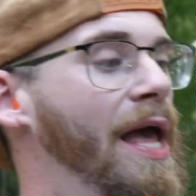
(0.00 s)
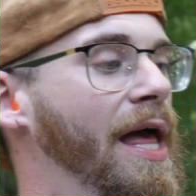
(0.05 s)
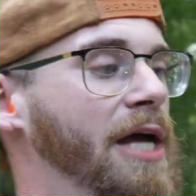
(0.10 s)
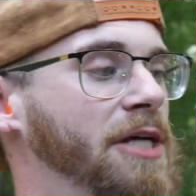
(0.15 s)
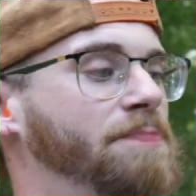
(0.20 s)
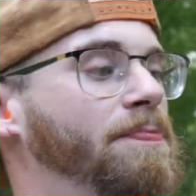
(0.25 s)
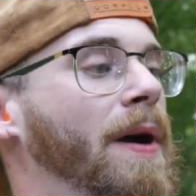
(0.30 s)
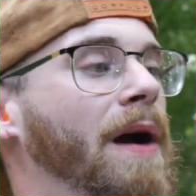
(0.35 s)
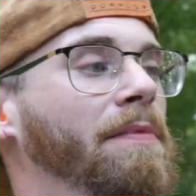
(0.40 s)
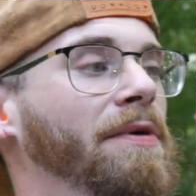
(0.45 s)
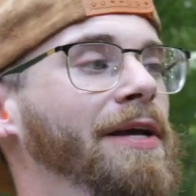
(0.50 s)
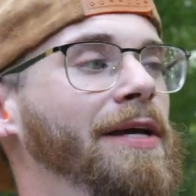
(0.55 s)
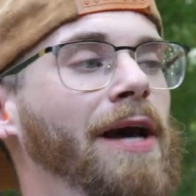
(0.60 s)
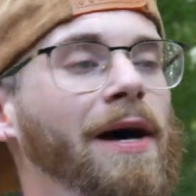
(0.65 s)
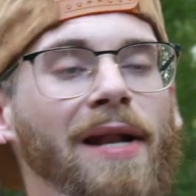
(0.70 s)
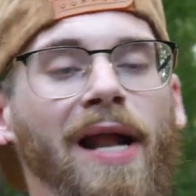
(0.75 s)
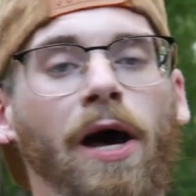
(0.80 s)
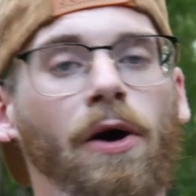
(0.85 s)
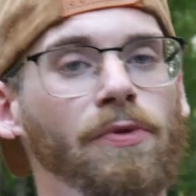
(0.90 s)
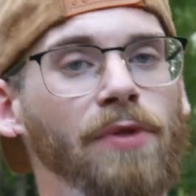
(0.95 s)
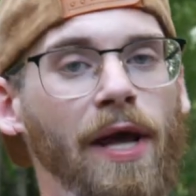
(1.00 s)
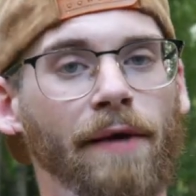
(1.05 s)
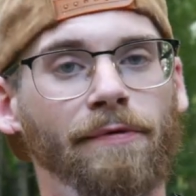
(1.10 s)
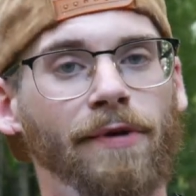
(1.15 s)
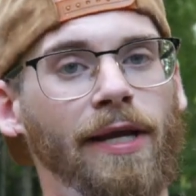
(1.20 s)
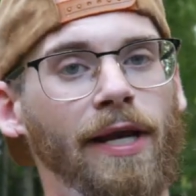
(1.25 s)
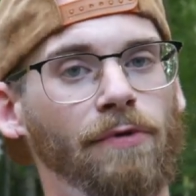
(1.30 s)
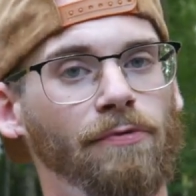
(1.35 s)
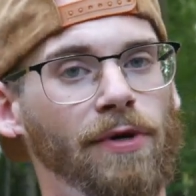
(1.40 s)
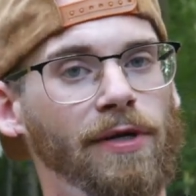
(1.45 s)
That's probably a gun I'll never
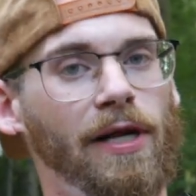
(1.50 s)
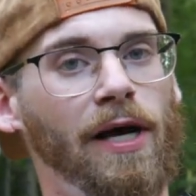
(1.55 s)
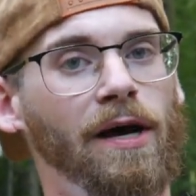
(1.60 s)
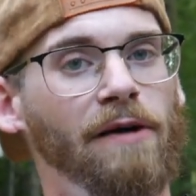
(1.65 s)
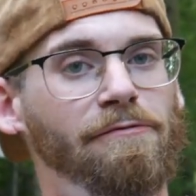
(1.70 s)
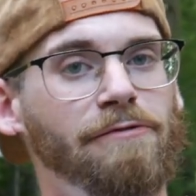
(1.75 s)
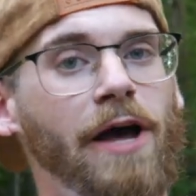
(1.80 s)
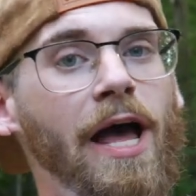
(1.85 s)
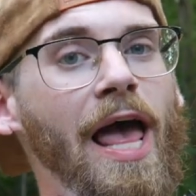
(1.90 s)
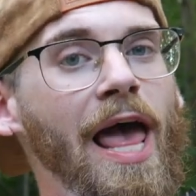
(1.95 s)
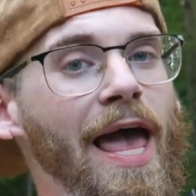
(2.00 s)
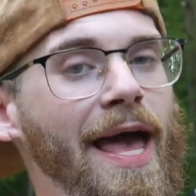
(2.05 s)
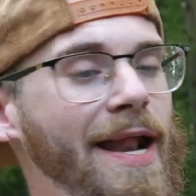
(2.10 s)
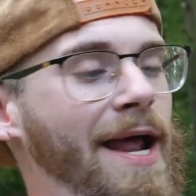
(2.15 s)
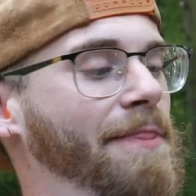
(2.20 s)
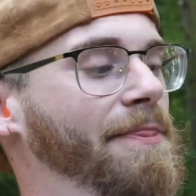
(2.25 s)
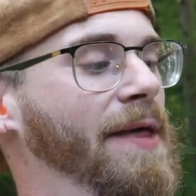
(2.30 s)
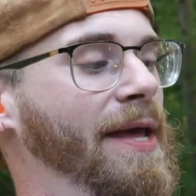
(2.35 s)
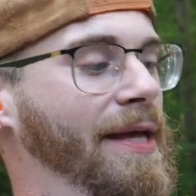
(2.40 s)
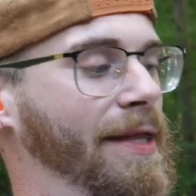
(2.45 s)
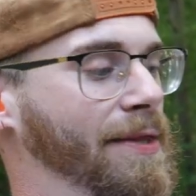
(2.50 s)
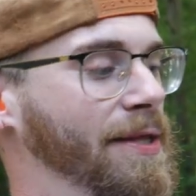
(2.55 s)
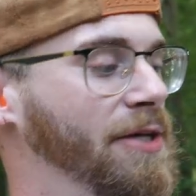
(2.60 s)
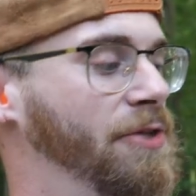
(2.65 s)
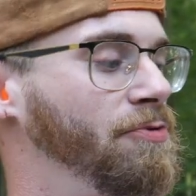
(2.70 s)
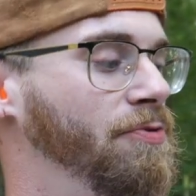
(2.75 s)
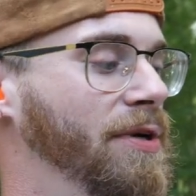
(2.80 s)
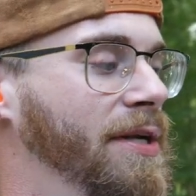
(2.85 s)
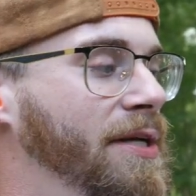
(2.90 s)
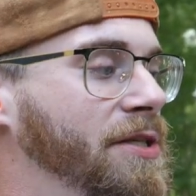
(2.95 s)
get rid of, and I think
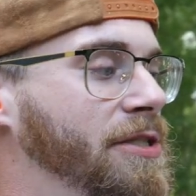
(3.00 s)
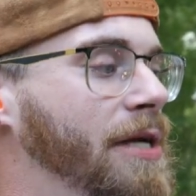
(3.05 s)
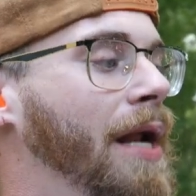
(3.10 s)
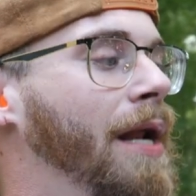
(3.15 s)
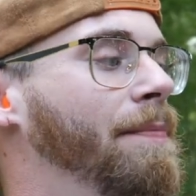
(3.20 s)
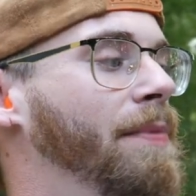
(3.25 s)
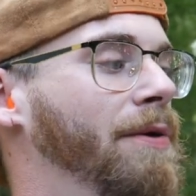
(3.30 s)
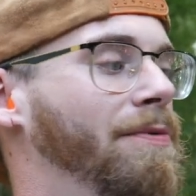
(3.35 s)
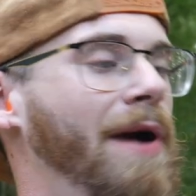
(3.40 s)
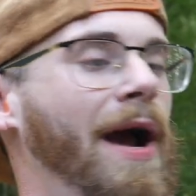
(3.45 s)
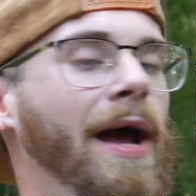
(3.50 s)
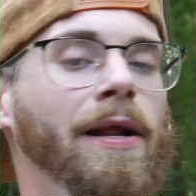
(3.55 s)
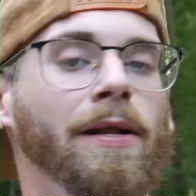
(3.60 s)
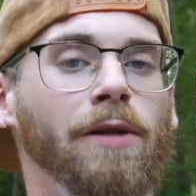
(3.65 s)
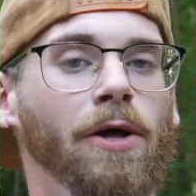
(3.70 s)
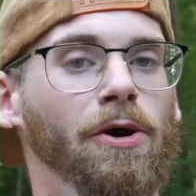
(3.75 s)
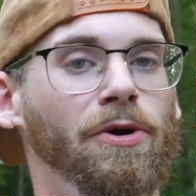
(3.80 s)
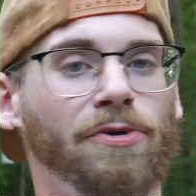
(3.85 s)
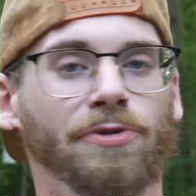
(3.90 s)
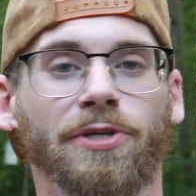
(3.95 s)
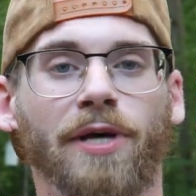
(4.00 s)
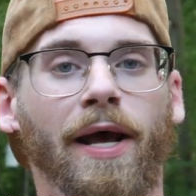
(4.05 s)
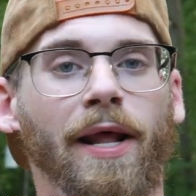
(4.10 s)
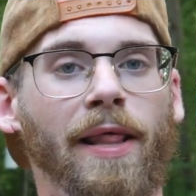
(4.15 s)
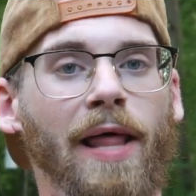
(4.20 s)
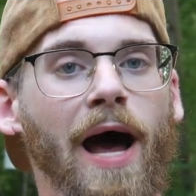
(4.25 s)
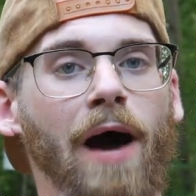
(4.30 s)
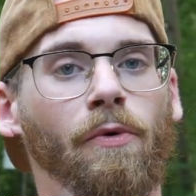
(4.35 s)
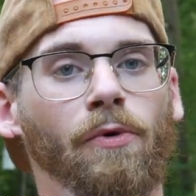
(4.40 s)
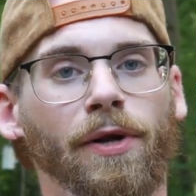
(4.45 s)
this one is going to be right alongside of
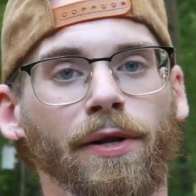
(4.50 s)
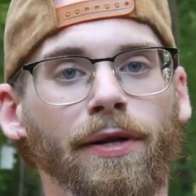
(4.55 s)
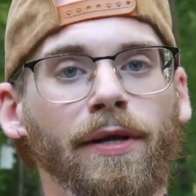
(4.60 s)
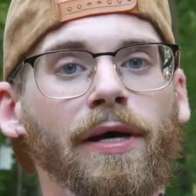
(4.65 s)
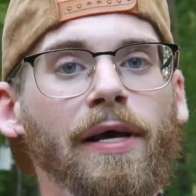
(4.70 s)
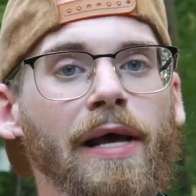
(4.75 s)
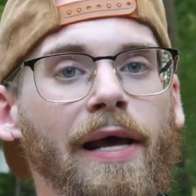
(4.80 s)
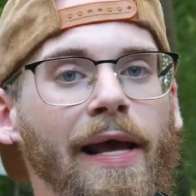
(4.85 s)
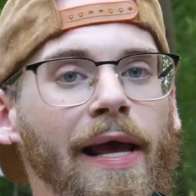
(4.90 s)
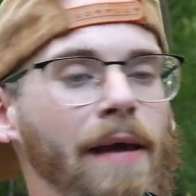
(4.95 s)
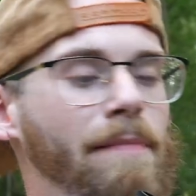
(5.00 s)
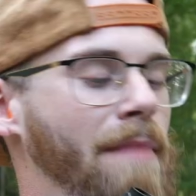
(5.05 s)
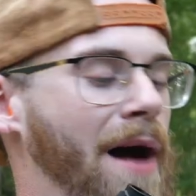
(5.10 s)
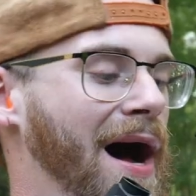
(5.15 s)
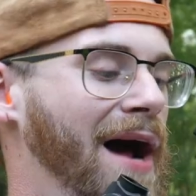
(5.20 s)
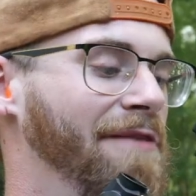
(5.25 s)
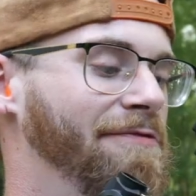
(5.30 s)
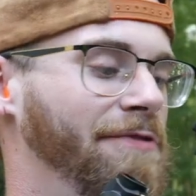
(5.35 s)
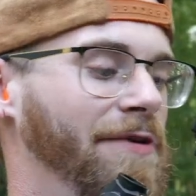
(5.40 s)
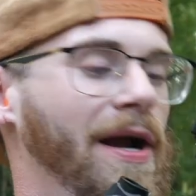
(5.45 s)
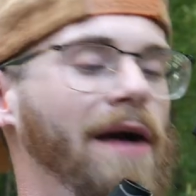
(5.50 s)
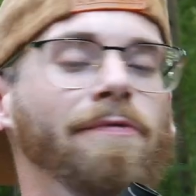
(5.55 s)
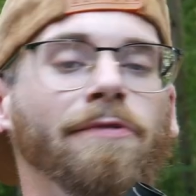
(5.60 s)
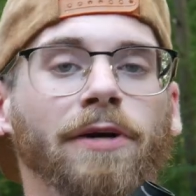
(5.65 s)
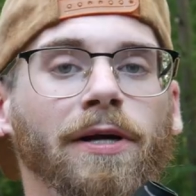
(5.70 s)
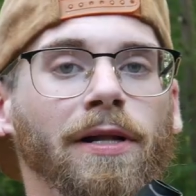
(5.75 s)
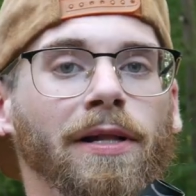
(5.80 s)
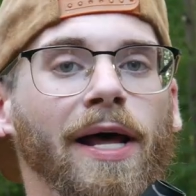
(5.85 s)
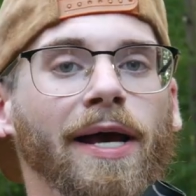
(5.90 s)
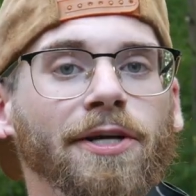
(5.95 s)
that one in my forever
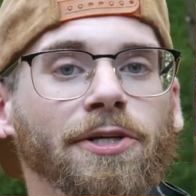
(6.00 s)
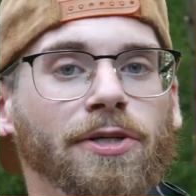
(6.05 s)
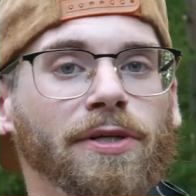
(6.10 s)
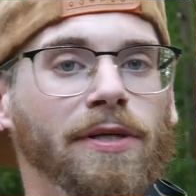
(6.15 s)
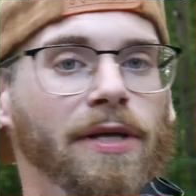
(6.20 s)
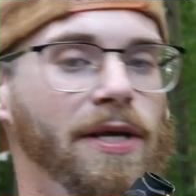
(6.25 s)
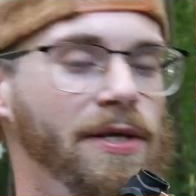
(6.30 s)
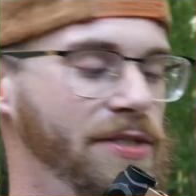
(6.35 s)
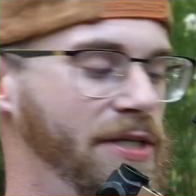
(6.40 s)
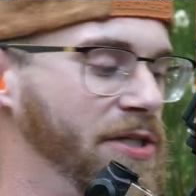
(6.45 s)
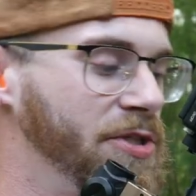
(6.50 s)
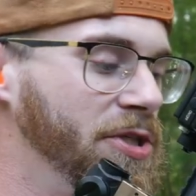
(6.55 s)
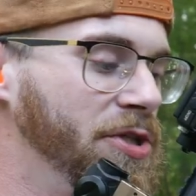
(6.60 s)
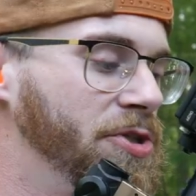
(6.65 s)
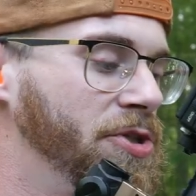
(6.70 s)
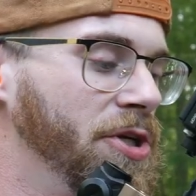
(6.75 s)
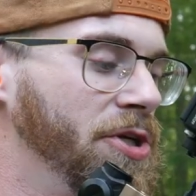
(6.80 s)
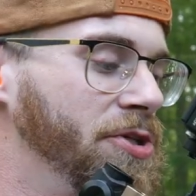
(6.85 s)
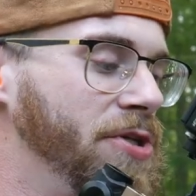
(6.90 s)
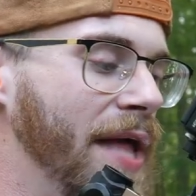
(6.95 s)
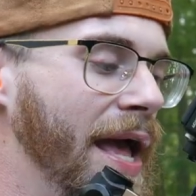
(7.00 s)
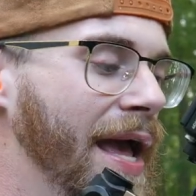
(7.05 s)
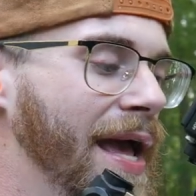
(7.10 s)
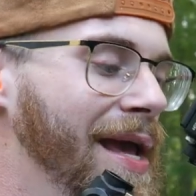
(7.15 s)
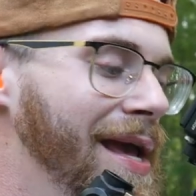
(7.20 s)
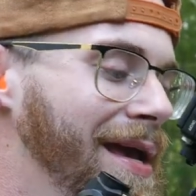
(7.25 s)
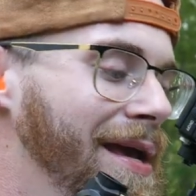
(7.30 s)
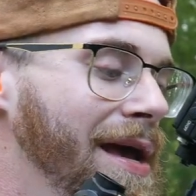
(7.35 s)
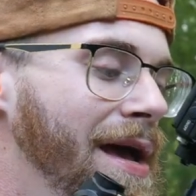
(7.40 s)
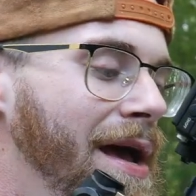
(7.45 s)
collection, because this is just
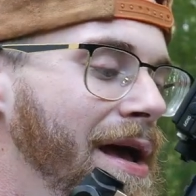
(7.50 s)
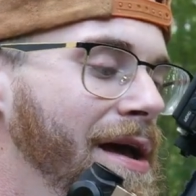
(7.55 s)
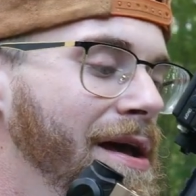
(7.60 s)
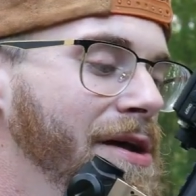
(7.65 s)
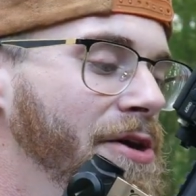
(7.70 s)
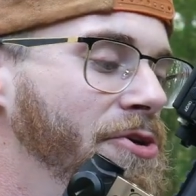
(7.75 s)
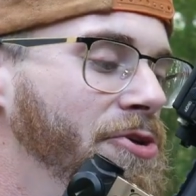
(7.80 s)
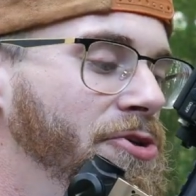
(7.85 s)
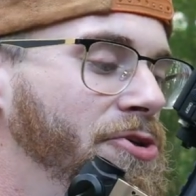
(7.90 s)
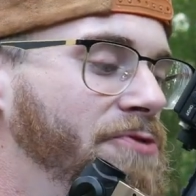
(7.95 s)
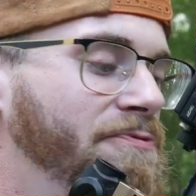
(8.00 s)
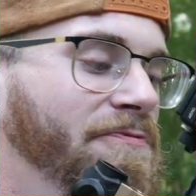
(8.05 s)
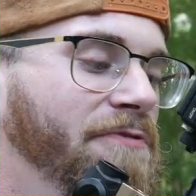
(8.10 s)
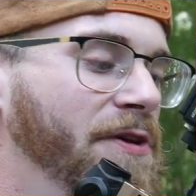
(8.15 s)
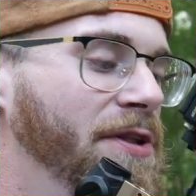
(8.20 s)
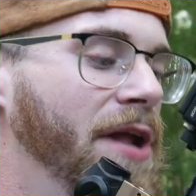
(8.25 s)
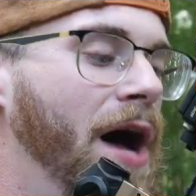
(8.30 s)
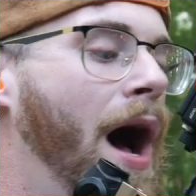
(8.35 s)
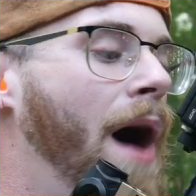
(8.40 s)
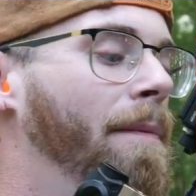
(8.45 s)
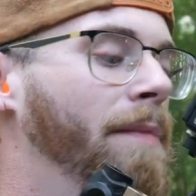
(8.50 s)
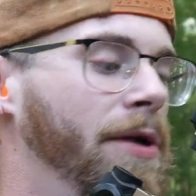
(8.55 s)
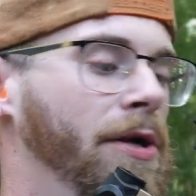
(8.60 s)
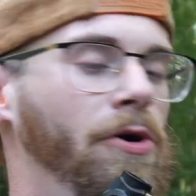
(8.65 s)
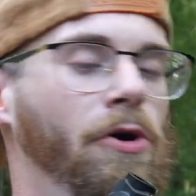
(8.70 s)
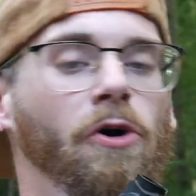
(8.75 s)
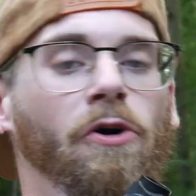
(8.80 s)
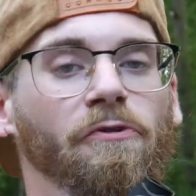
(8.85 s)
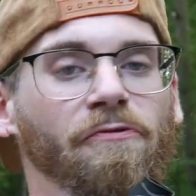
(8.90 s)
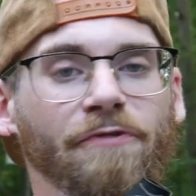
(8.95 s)
a
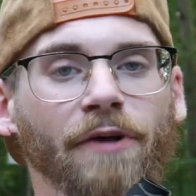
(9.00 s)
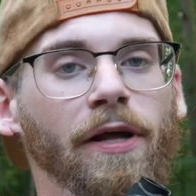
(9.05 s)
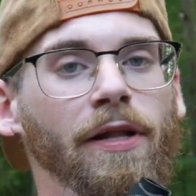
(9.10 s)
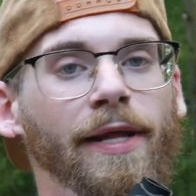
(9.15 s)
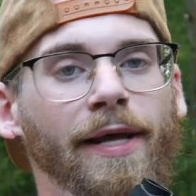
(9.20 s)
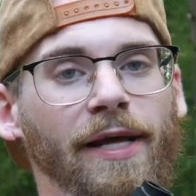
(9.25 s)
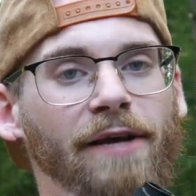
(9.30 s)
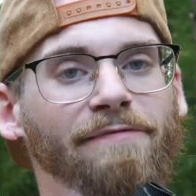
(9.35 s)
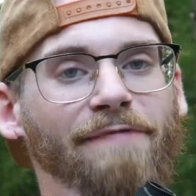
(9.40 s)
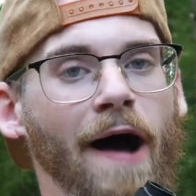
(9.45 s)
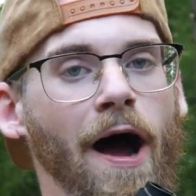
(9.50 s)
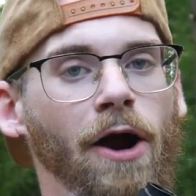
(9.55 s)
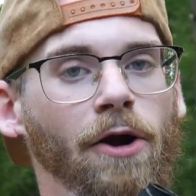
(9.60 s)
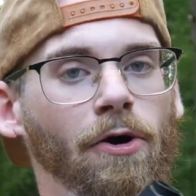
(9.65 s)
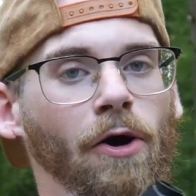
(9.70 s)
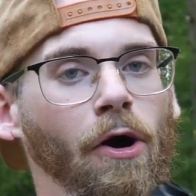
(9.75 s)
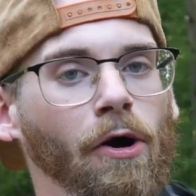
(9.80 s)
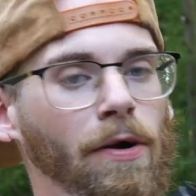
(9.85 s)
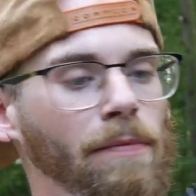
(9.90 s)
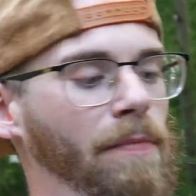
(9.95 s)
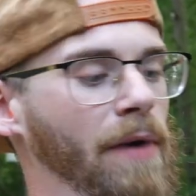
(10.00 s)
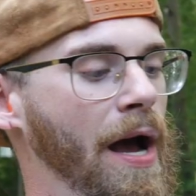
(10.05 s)
phenomenal feeling firearm.